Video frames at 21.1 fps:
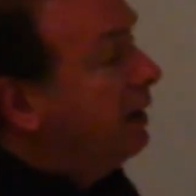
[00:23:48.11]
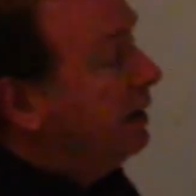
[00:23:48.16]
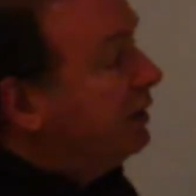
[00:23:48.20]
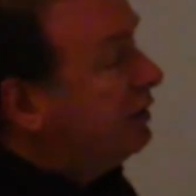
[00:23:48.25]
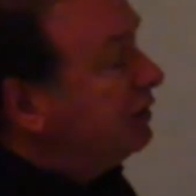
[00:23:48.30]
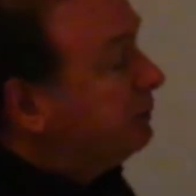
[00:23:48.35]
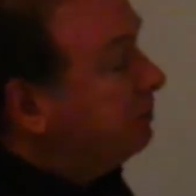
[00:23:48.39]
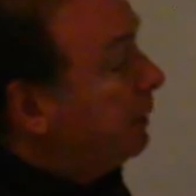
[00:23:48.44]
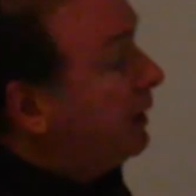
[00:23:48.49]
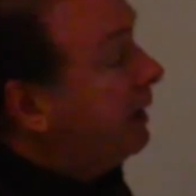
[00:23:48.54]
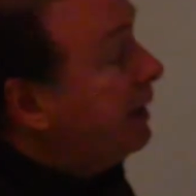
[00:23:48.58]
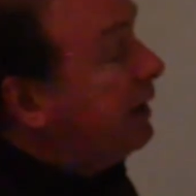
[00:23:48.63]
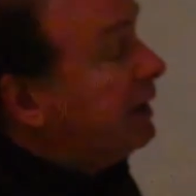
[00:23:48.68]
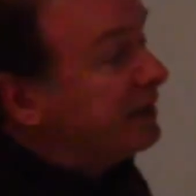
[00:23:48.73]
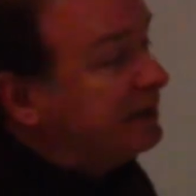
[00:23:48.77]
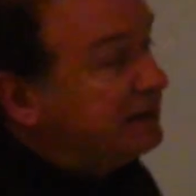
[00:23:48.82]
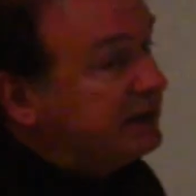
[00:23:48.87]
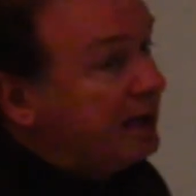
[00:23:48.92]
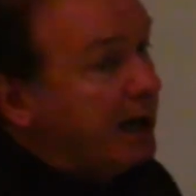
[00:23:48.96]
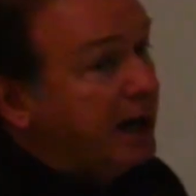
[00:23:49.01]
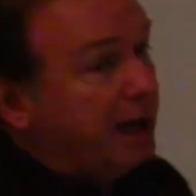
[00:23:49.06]
Splenic
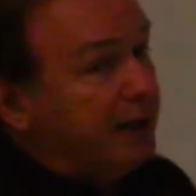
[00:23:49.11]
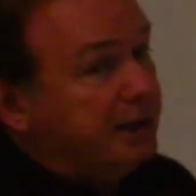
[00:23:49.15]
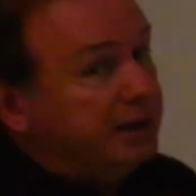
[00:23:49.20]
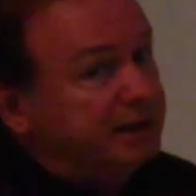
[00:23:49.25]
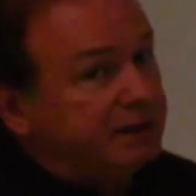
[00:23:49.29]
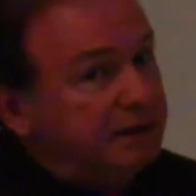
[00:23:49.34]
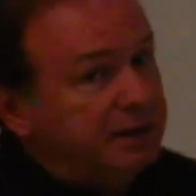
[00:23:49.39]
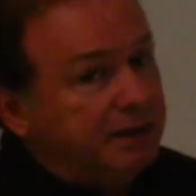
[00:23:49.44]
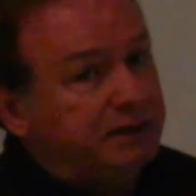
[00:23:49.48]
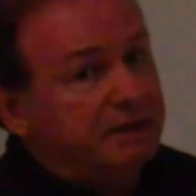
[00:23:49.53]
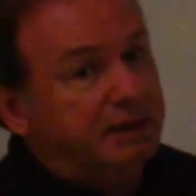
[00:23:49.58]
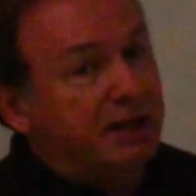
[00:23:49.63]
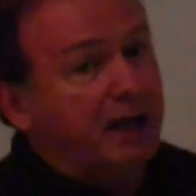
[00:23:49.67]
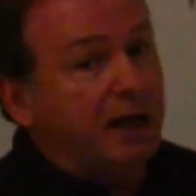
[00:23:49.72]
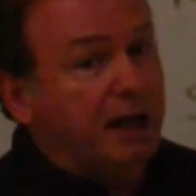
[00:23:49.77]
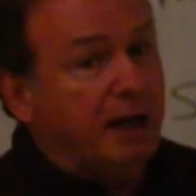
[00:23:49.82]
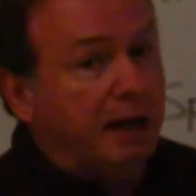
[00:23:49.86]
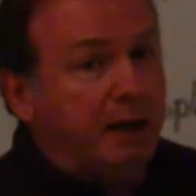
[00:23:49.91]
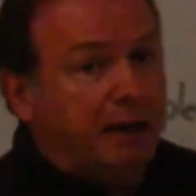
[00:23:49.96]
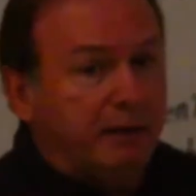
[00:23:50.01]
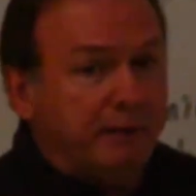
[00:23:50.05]
sinuses
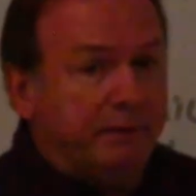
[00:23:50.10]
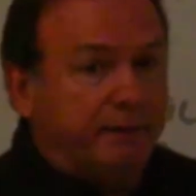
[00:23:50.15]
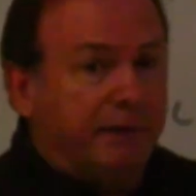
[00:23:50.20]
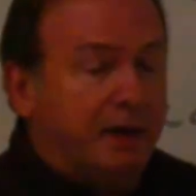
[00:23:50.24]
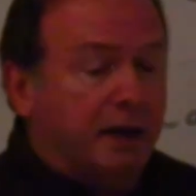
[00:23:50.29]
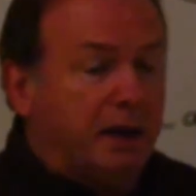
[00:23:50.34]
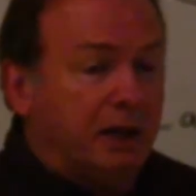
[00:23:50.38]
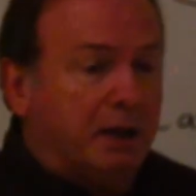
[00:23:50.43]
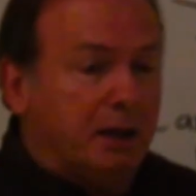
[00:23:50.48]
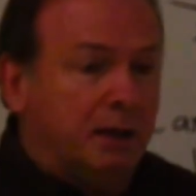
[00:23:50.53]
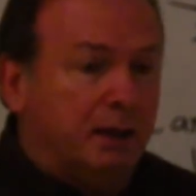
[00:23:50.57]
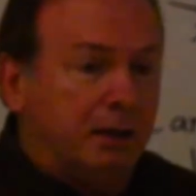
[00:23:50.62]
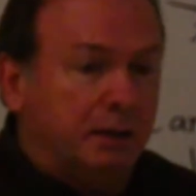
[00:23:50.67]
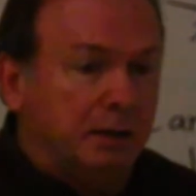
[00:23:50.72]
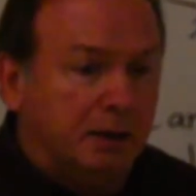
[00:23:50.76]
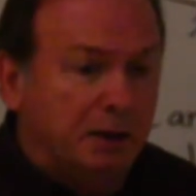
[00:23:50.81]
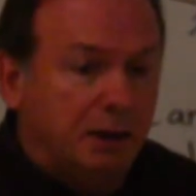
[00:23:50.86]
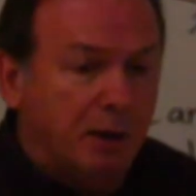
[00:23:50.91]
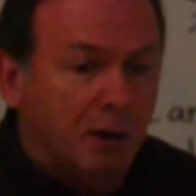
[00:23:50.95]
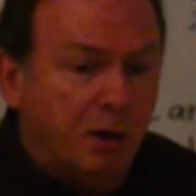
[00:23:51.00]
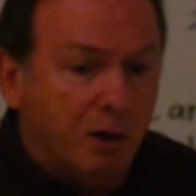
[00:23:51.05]

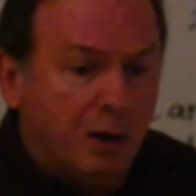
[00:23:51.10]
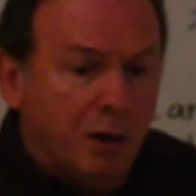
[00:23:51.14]
have